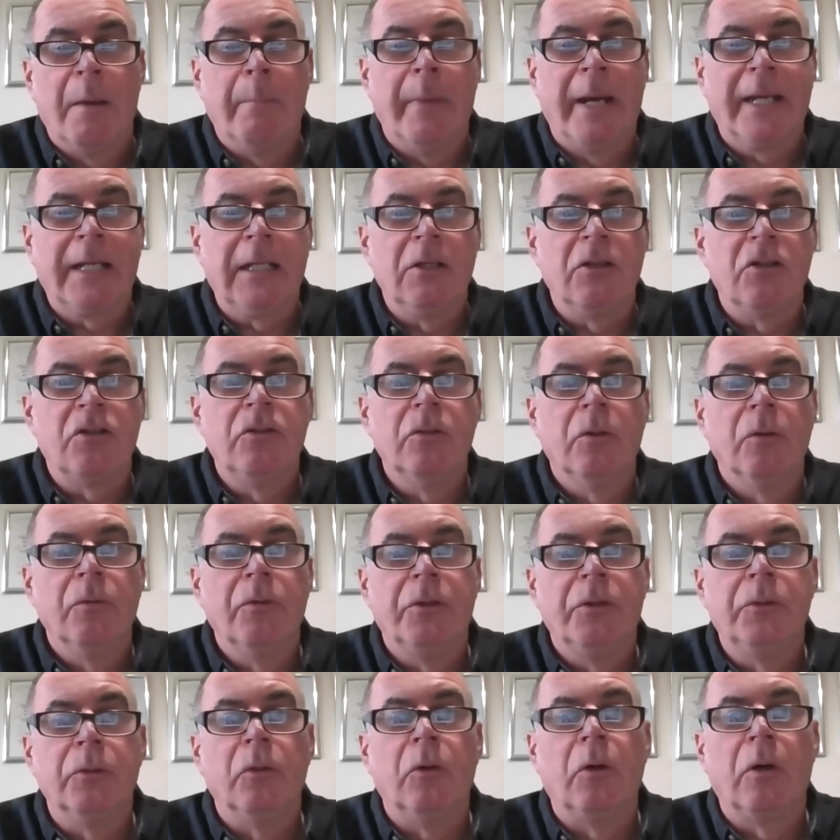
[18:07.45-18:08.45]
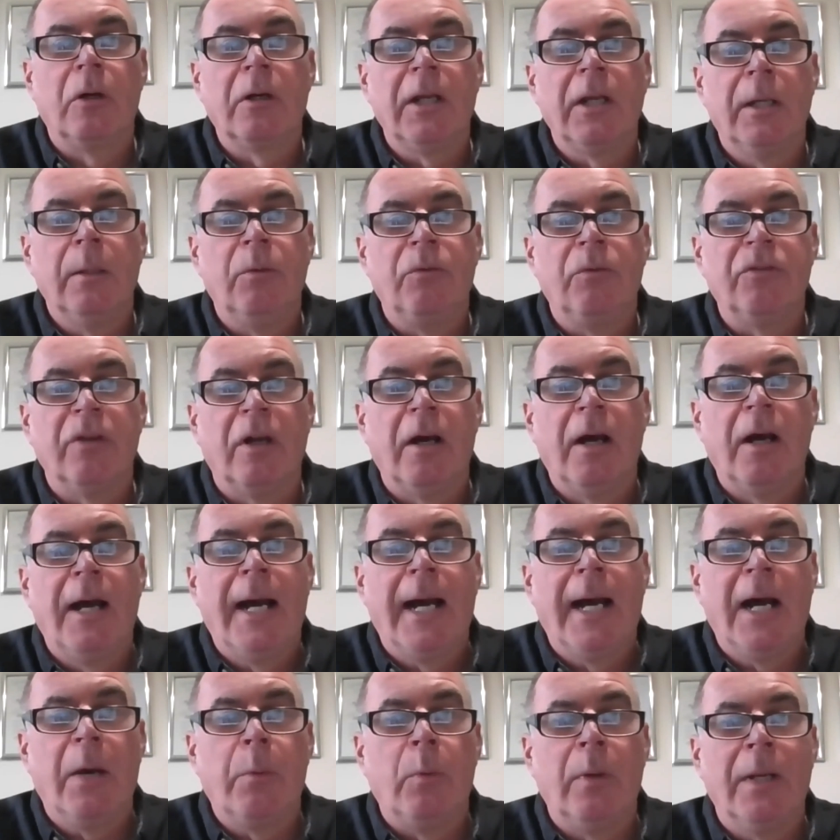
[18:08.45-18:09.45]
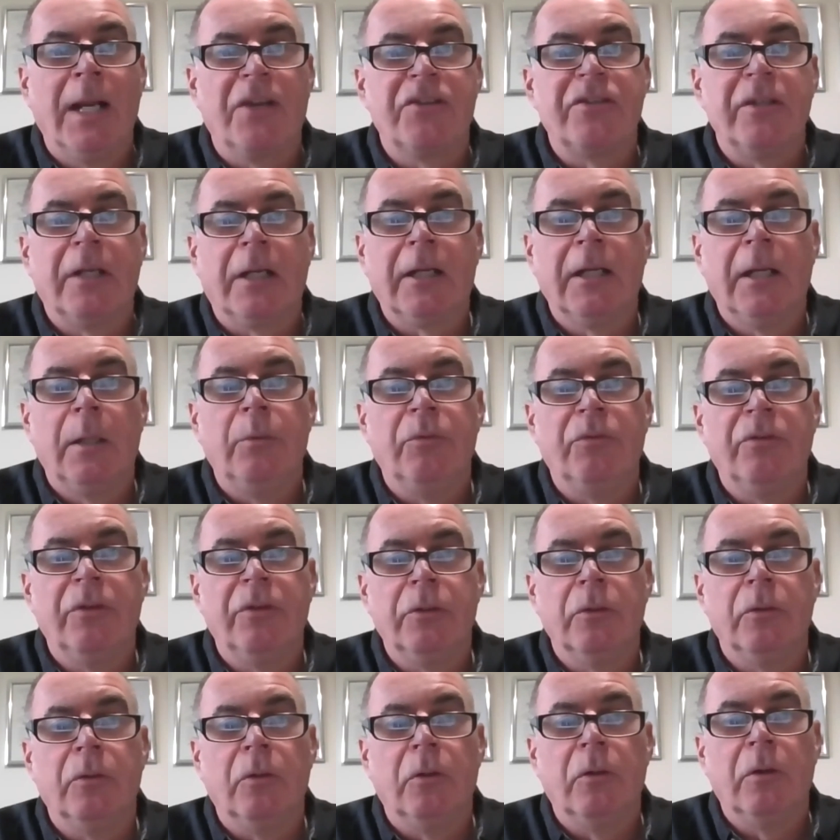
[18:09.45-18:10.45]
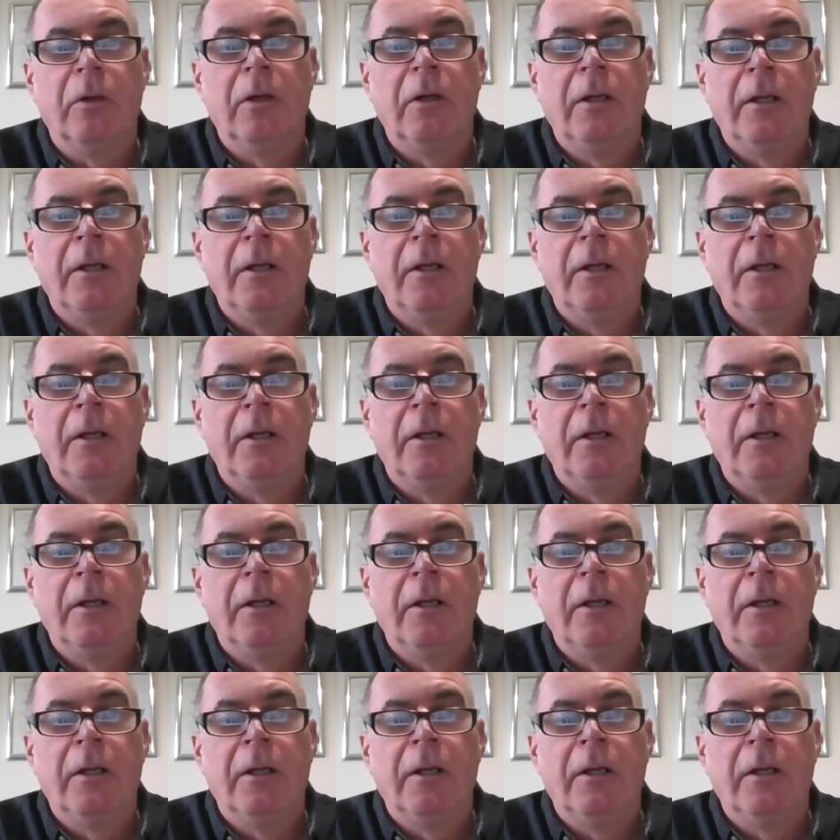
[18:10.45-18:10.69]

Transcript: making sure the door closer will actually close the door.